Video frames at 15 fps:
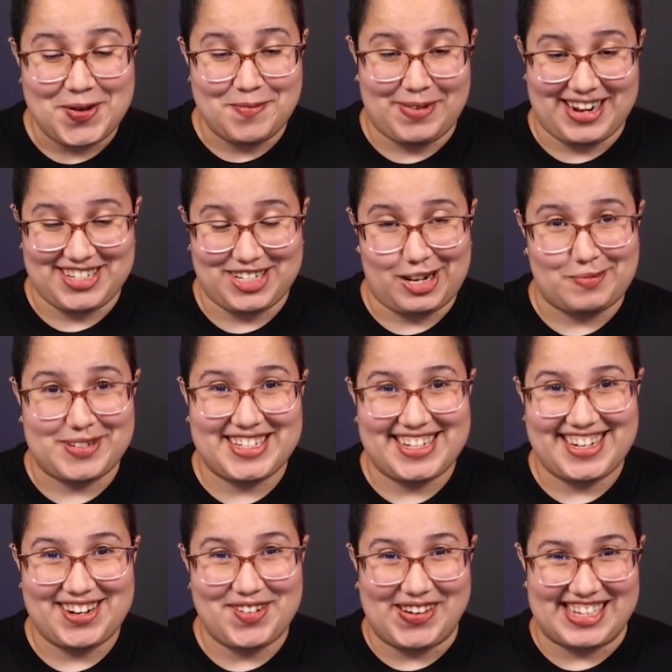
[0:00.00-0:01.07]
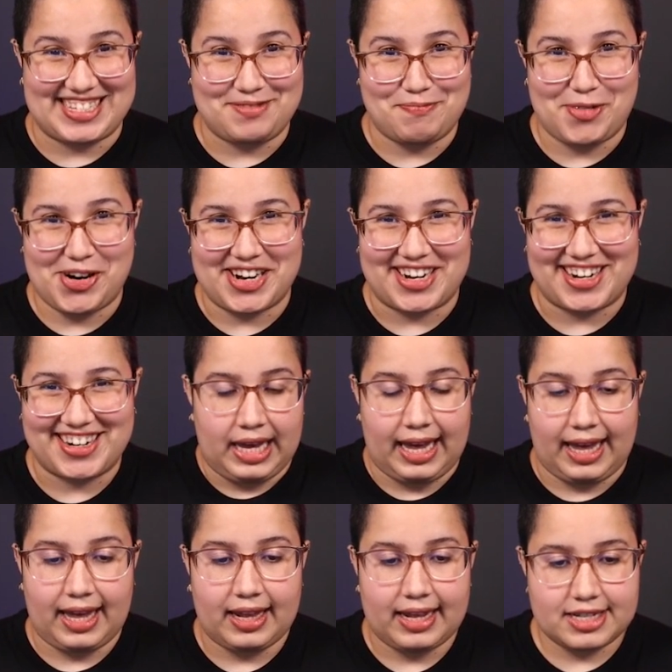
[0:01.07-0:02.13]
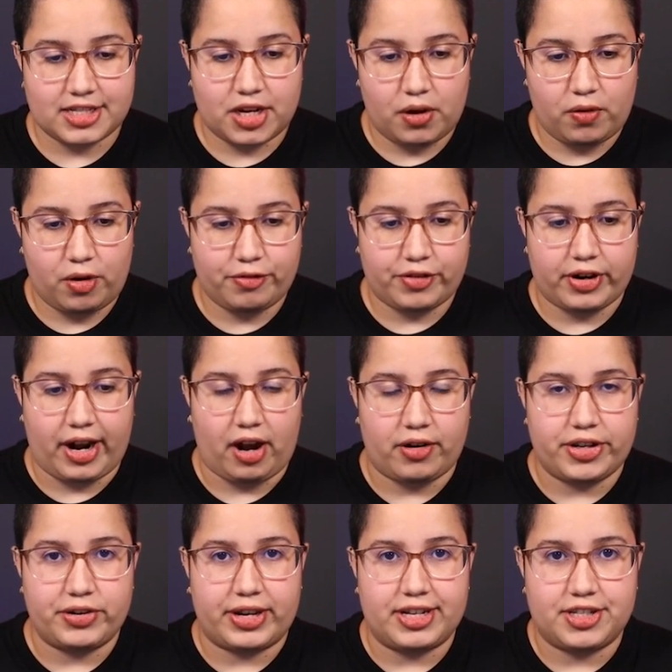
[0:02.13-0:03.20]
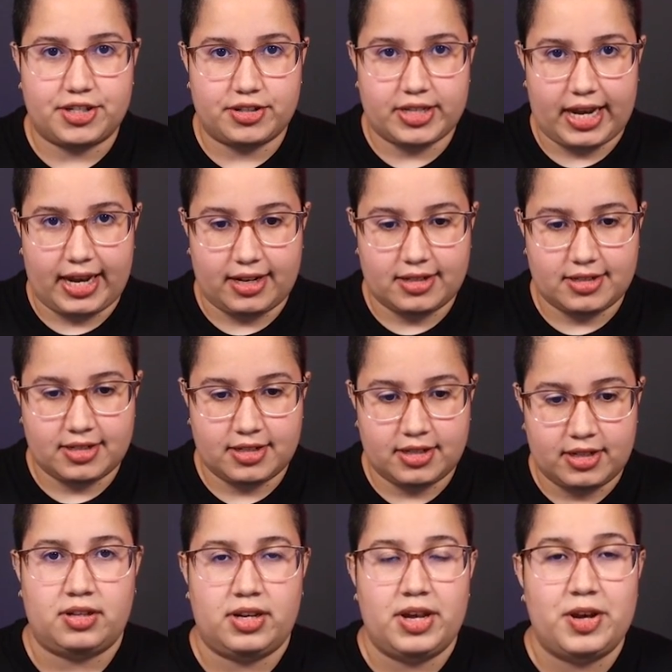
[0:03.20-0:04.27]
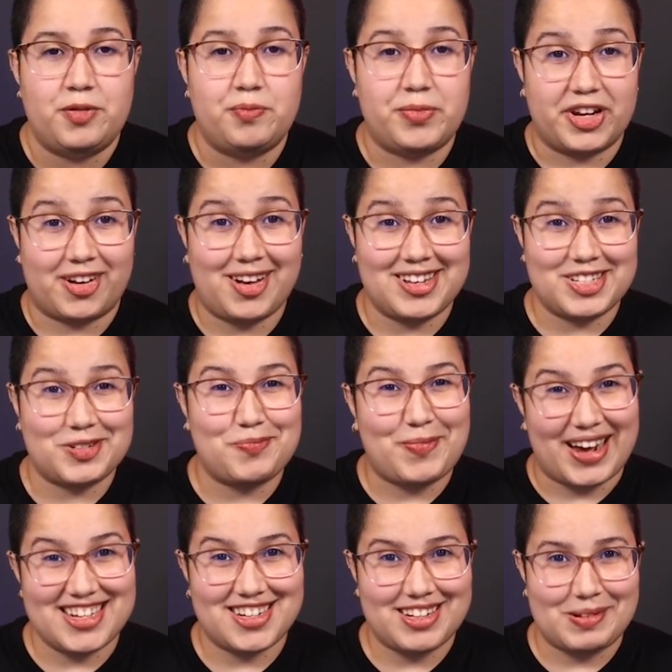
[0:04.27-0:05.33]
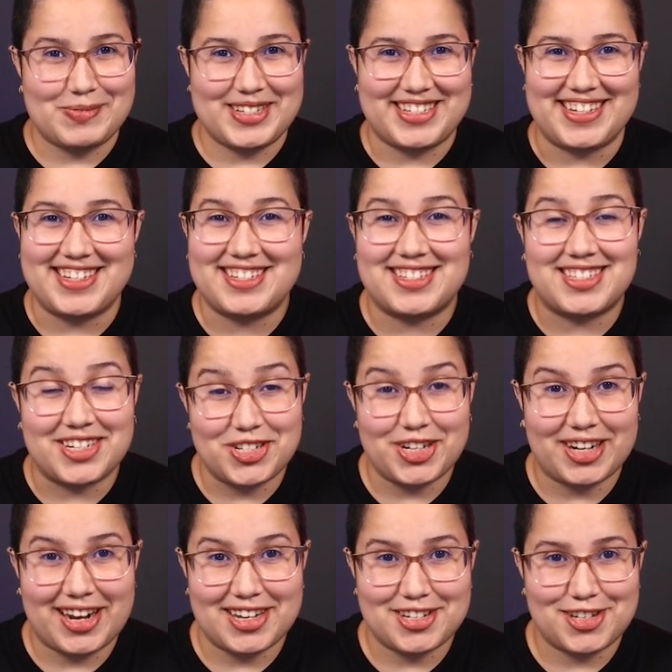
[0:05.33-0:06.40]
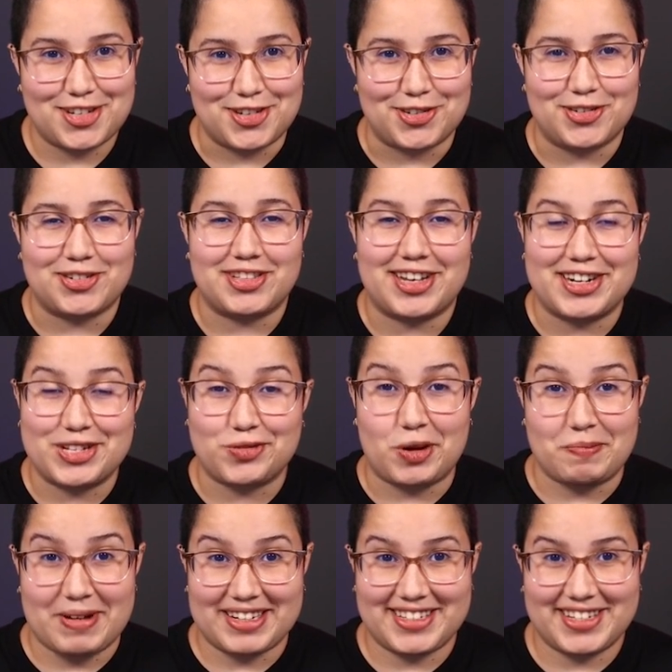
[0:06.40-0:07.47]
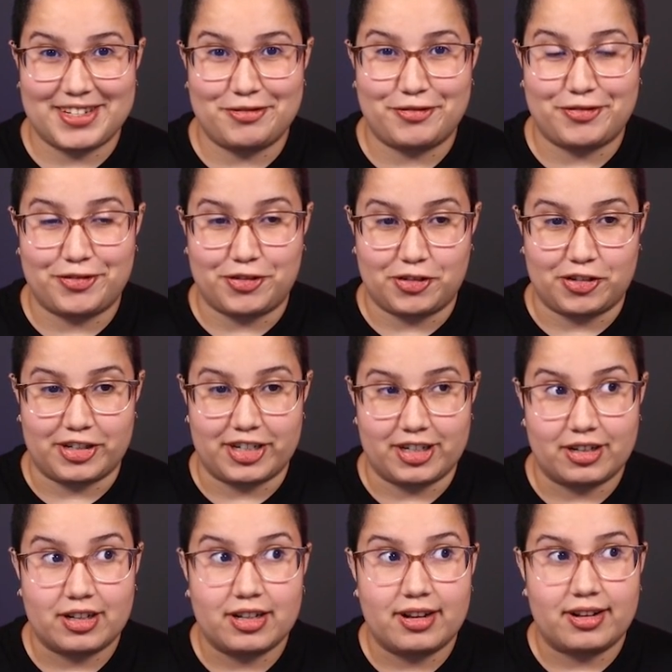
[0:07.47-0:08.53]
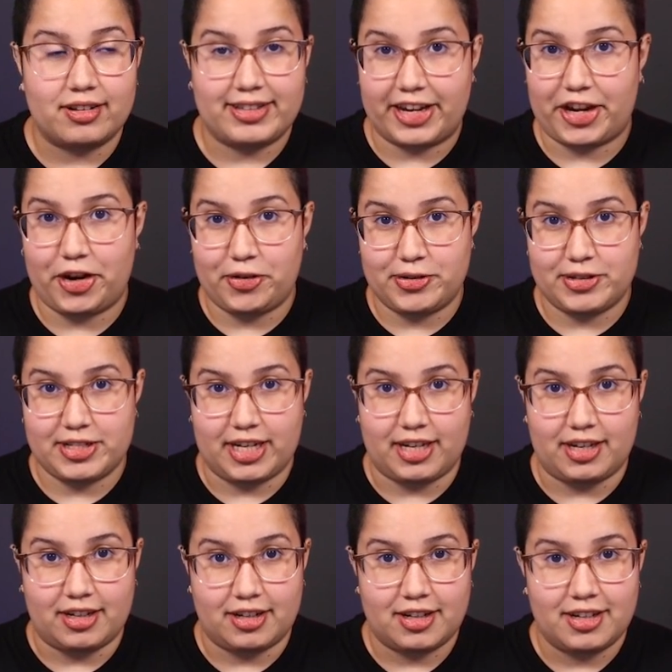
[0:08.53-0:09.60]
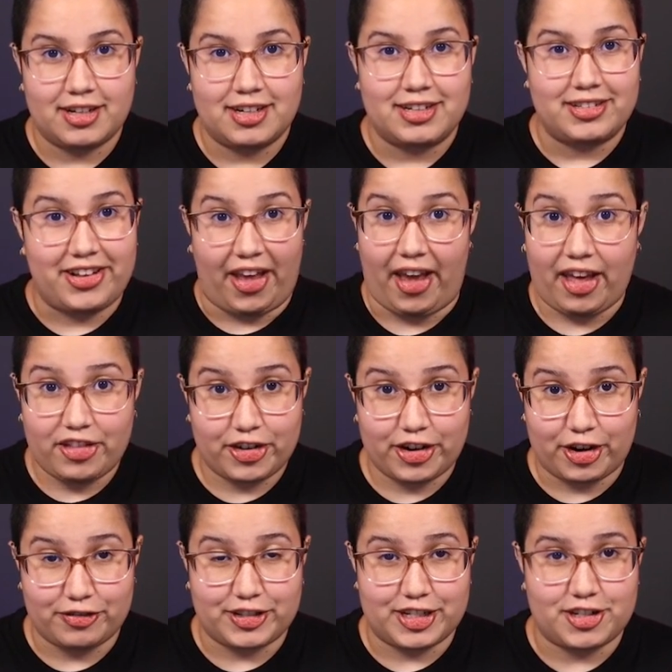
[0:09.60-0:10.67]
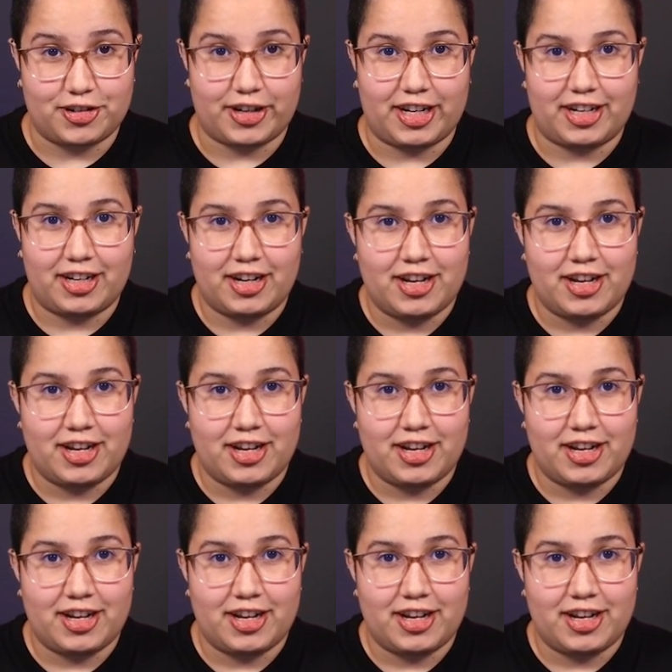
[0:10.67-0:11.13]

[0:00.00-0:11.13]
PyJWT once more. And let's go over how you can do that. Because PyJWT is such a nice tool, there is one method for decoding the header of the token.